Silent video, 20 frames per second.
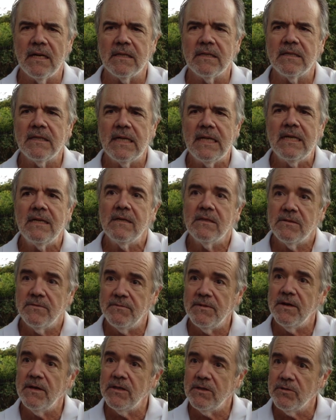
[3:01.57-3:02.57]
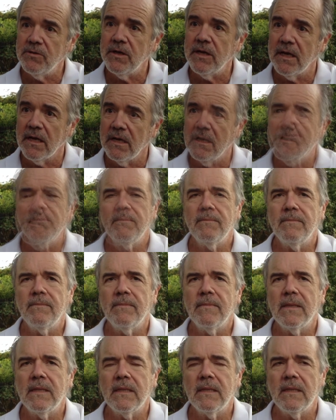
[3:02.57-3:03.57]
and it's very tricky.
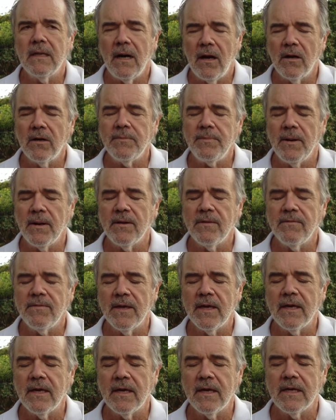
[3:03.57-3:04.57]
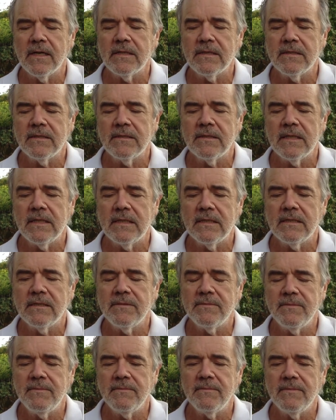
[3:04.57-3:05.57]
The hard part of thinking is
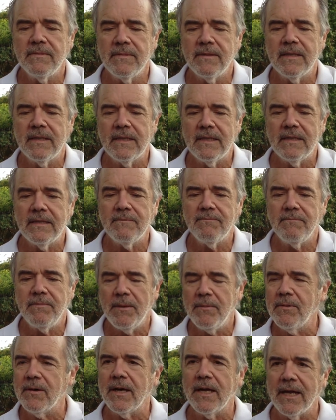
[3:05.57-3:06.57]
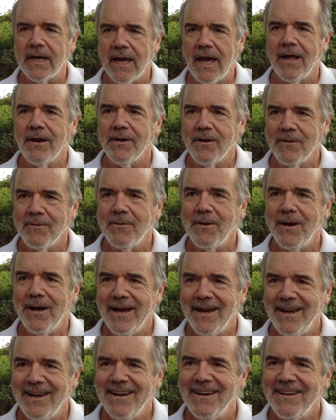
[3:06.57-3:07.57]
is people getting out of your
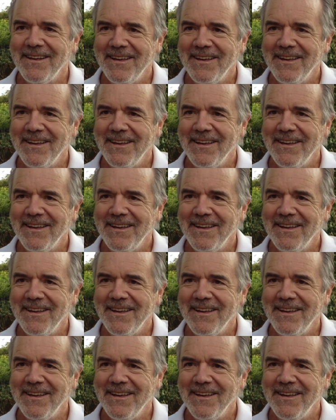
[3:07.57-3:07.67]
way,